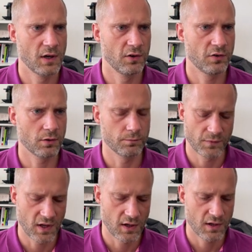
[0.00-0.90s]

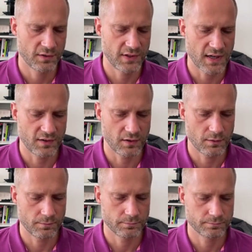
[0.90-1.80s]
So the
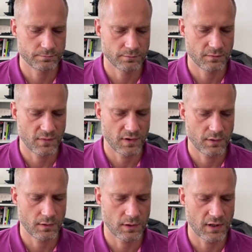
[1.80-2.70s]
other
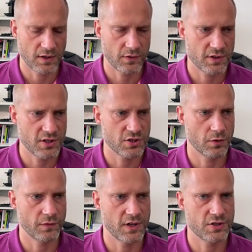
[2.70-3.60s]
advantage
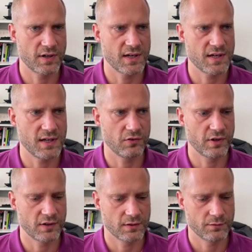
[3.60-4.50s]
of Azure AD is
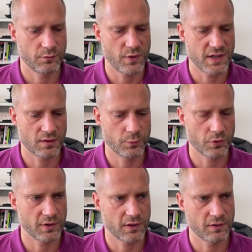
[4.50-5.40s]
that we can
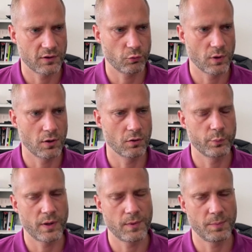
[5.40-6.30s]
protect as well
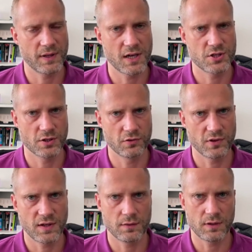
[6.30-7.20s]
on-prem applications.
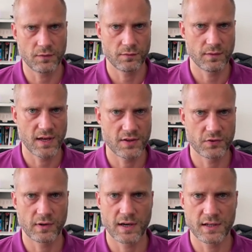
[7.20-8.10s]
Even if
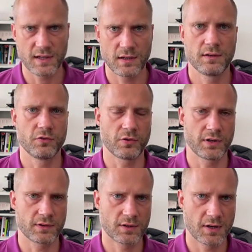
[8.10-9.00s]
Entra ID is
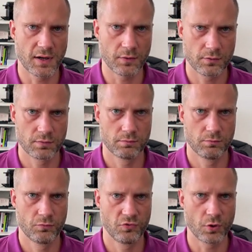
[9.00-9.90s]
like cloud
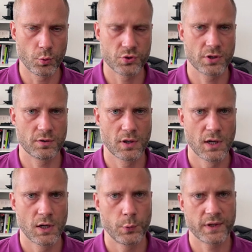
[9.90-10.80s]
solution,
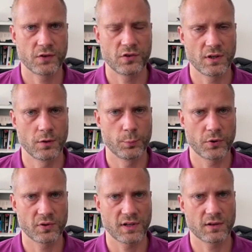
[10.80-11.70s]
we can still
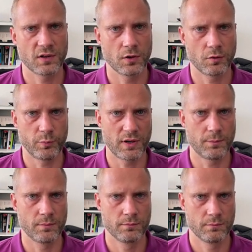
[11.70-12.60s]
protect
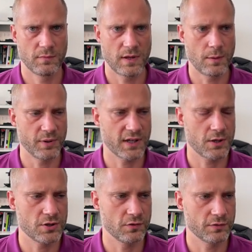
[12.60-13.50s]
on-prem
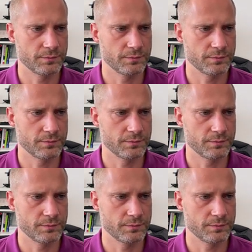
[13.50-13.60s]
applications.